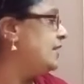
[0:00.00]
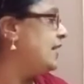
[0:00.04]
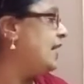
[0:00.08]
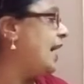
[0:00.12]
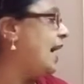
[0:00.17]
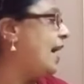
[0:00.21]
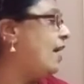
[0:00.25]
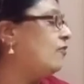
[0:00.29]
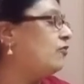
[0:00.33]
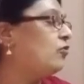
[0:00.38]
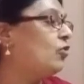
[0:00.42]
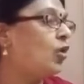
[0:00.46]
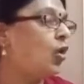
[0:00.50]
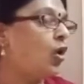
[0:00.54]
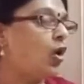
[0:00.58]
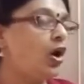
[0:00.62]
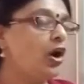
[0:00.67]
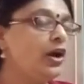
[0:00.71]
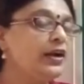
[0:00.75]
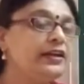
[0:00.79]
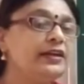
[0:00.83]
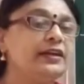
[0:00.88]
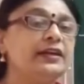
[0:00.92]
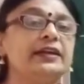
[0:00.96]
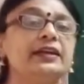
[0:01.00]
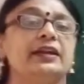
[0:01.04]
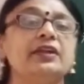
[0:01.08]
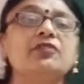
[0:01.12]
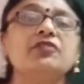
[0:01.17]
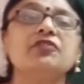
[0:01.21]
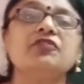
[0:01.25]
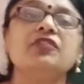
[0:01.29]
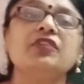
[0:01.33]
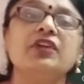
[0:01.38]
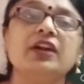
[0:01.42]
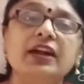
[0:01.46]
they have got
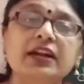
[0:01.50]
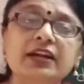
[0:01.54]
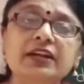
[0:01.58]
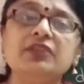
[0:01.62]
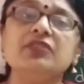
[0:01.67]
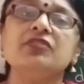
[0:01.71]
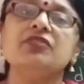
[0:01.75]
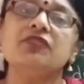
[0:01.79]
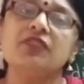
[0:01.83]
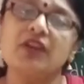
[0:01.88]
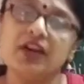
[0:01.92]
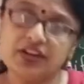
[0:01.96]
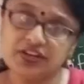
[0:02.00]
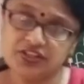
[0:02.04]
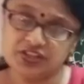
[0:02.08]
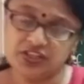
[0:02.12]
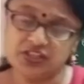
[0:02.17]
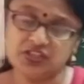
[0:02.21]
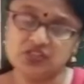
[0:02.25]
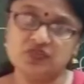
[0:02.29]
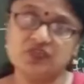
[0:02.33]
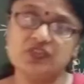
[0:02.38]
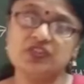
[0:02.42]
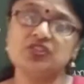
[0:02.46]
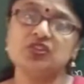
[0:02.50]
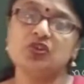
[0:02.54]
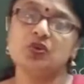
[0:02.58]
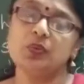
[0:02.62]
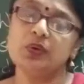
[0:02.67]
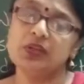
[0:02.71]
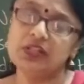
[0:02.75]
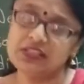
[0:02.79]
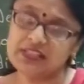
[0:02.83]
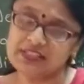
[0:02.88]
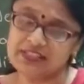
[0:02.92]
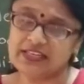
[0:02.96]
different functions which you
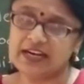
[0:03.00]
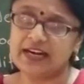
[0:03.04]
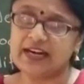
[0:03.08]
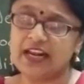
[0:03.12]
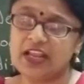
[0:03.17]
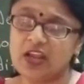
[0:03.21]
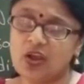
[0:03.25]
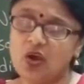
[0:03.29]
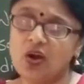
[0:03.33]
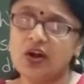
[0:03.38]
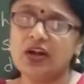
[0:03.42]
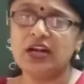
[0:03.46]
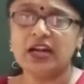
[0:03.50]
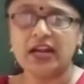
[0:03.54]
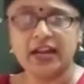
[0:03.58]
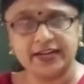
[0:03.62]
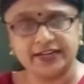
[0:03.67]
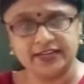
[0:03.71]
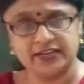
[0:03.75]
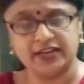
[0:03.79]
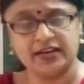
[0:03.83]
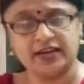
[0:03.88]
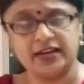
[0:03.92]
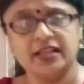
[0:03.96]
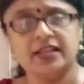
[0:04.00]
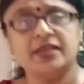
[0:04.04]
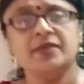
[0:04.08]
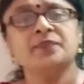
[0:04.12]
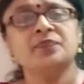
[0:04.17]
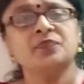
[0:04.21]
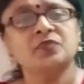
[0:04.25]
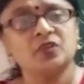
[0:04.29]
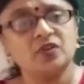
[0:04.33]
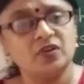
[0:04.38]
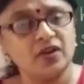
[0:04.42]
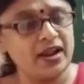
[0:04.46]
will study on later.
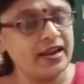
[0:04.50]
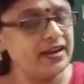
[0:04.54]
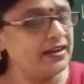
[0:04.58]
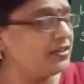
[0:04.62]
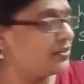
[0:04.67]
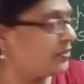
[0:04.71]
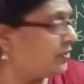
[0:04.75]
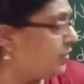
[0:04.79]
Right?